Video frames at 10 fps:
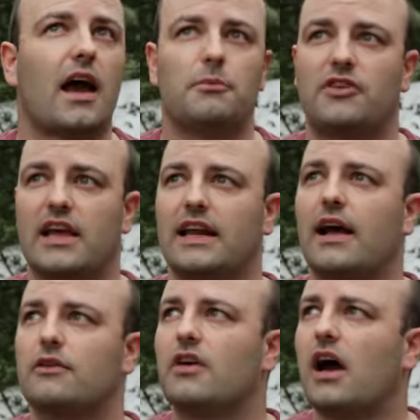I'm standing
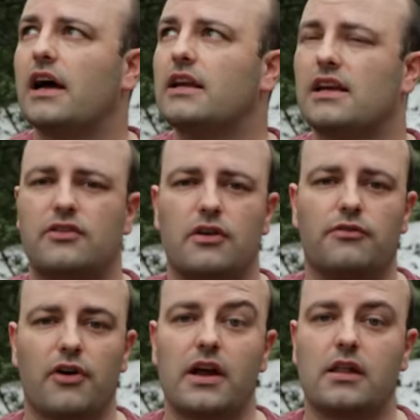outside. It's still
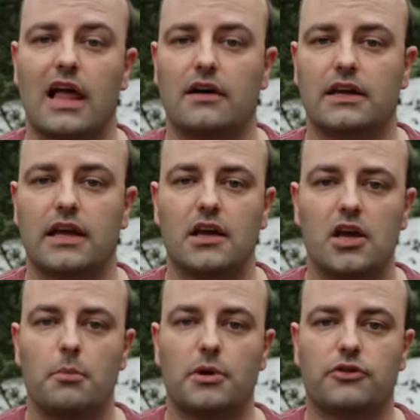very cloudy,
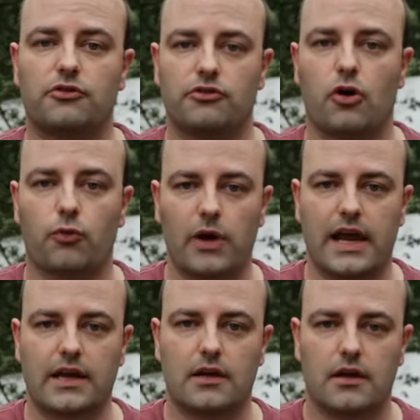but there's no
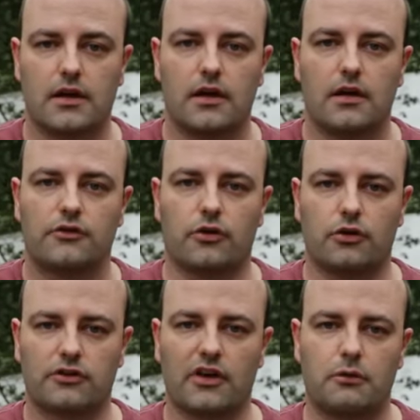rain. So it
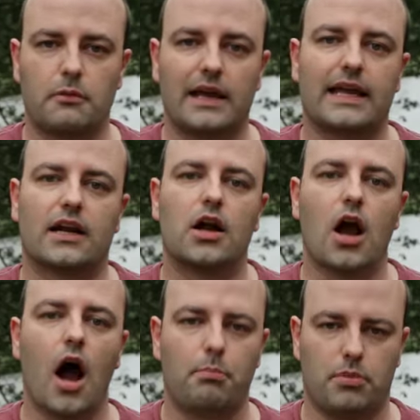looks like we might get a
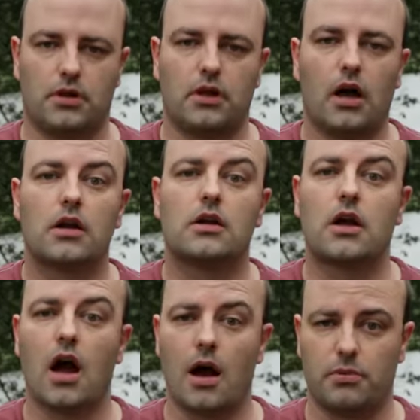
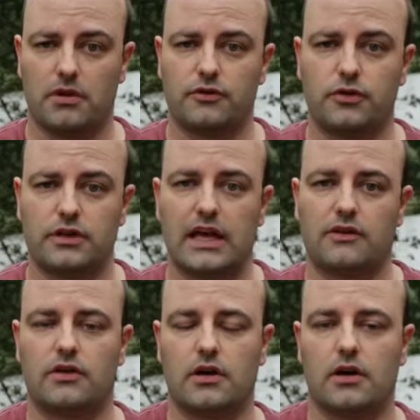couple of good
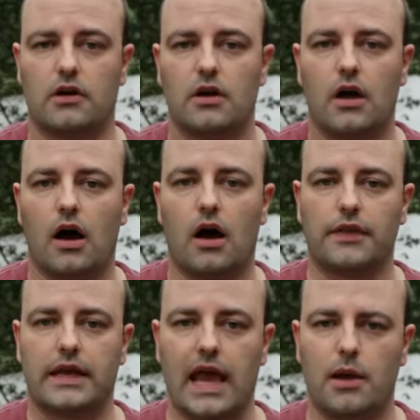days here on
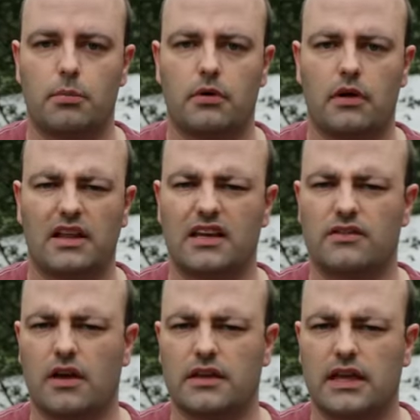the Cape. I think it's
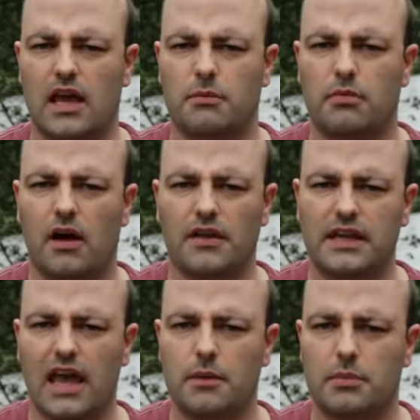on the Cape. On the
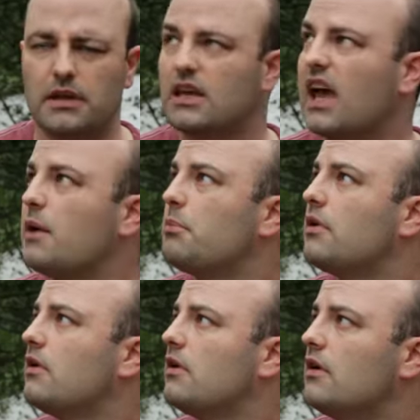Cape, in the Cape.
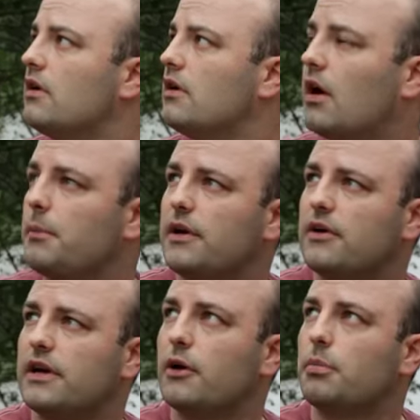Up here,
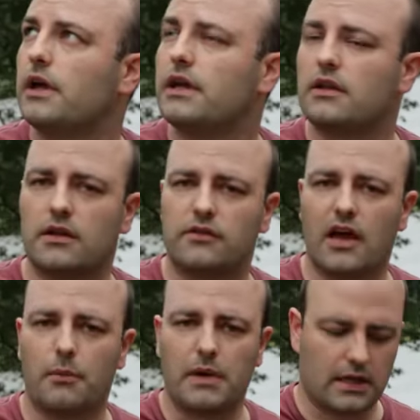an airplane. Let's see
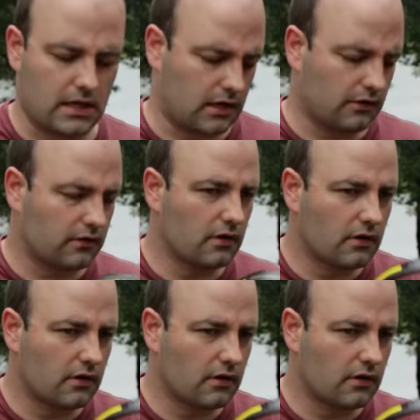how bad that is.